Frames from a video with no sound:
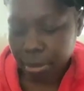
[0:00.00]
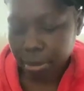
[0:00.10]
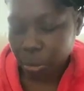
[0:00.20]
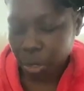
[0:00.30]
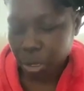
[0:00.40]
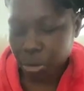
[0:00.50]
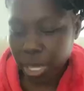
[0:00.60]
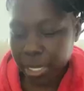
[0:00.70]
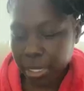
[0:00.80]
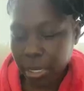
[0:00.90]
when you
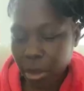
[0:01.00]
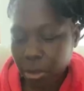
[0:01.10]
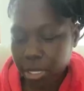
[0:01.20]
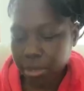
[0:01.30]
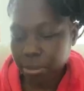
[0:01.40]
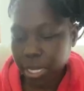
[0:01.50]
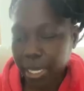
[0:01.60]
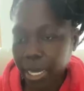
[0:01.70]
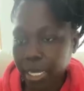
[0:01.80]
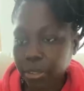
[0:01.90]
get to know these
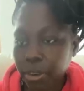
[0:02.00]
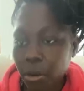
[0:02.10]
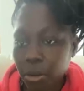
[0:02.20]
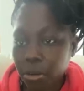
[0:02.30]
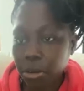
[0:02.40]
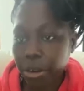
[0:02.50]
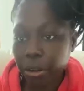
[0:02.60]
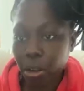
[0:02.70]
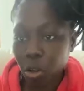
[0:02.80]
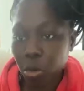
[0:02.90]
men, like, don't go to
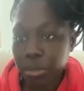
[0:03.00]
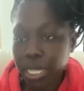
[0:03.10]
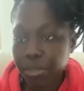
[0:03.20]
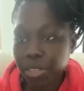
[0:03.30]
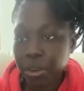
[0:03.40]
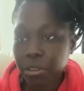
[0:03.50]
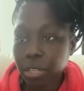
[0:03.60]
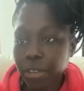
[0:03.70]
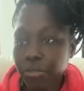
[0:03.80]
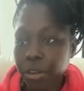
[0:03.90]
their homes. If
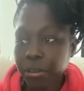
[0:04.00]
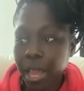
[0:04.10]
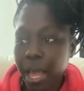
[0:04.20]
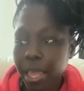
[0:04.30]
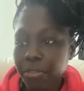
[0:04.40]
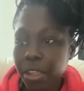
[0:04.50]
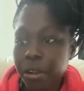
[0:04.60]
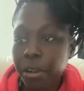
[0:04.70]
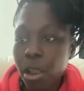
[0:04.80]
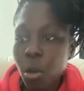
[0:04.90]

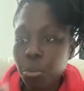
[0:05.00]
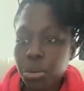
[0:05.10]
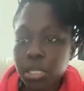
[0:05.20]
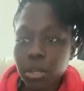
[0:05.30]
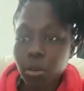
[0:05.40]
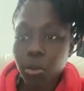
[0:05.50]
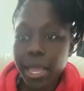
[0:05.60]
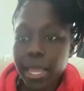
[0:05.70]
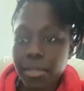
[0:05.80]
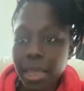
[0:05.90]
they're pulling
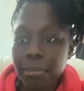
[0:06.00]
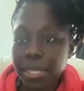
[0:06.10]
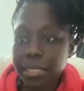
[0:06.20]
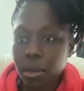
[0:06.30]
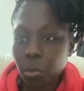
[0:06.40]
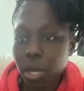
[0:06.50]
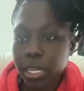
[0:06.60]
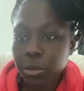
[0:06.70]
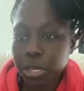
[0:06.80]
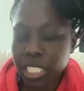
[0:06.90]
away, that means they're
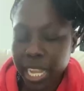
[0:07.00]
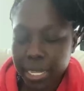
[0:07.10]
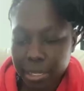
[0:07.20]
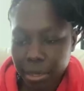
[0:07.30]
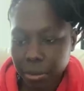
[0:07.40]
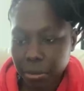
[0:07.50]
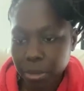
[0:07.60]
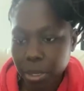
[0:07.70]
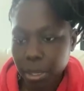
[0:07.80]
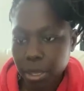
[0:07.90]
wanting you to chase them.
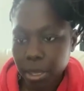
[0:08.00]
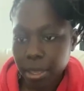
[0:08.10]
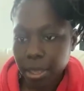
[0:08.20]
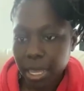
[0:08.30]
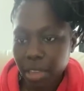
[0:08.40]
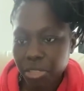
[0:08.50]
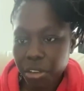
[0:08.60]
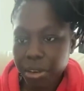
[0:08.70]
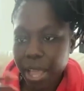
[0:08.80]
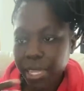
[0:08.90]
If
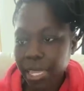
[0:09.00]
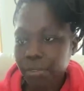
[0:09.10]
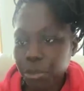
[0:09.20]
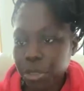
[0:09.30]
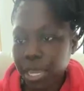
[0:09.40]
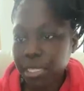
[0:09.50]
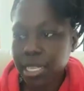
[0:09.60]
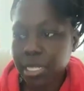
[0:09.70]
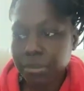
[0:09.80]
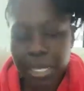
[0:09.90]
they're not giving you the
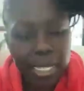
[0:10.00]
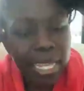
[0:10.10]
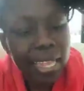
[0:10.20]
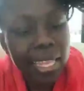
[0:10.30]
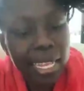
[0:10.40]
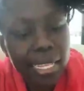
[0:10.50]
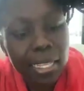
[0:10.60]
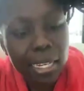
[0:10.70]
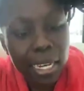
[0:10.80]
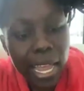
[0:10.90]
attention, because at the end
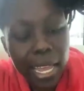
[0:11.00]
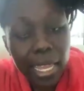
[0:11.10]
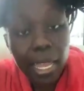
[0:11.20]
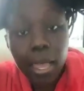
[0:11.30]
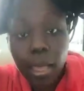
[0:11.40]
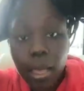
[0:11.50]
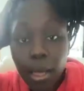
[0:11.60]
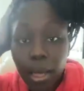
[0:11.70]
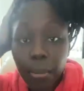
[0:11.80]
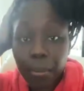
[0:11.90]
of the day,
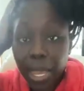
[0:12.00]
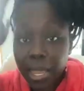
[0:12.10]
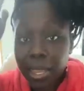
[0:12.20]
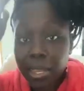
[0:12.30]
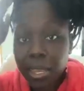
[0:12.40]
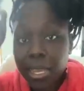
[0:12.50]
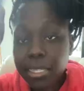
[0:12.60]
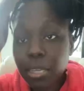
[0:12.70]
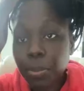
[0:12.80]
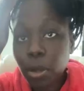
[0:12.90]
a man
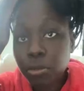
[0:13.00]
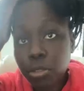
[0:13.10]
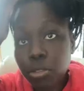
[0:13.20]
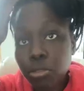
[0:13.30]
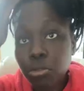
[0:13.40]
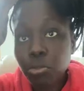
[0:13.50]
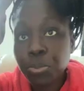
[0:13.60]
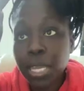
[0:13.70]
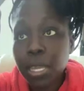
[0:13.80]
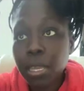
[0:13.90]
is supposed to
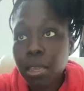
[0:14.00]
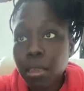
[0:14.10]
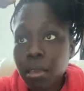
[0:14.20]
be